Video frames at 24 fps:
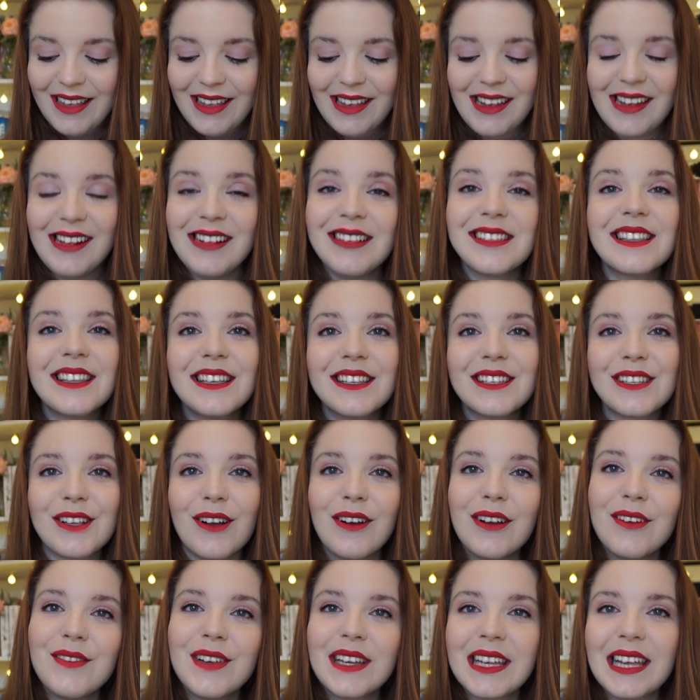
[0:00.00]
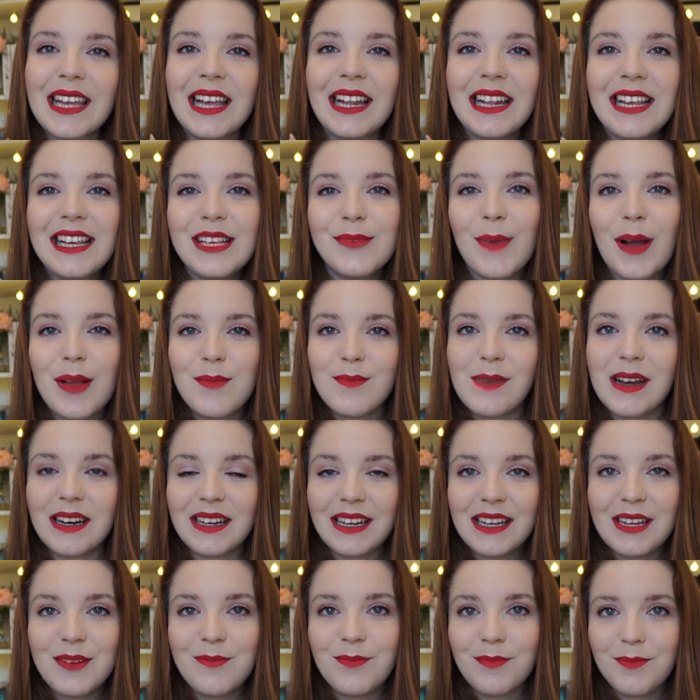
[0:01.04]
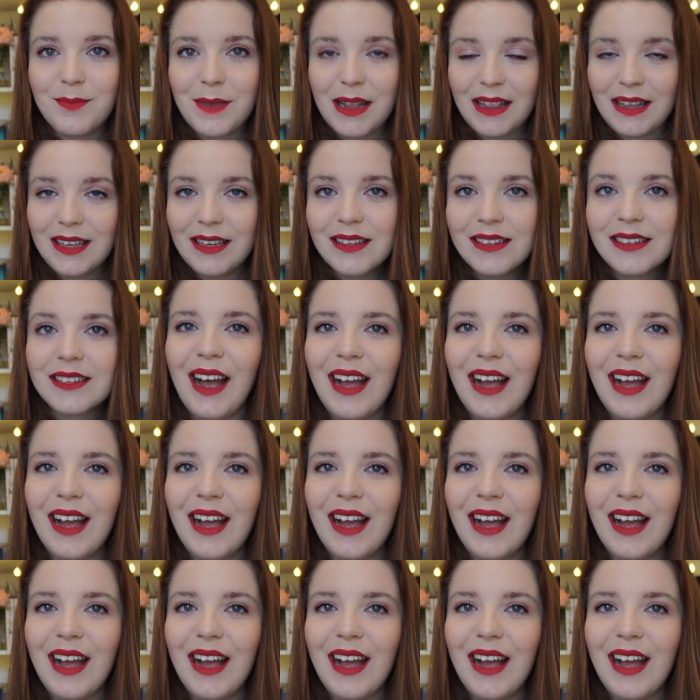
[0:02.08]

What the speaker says: It's The Song of Achilles by Madeline Miller.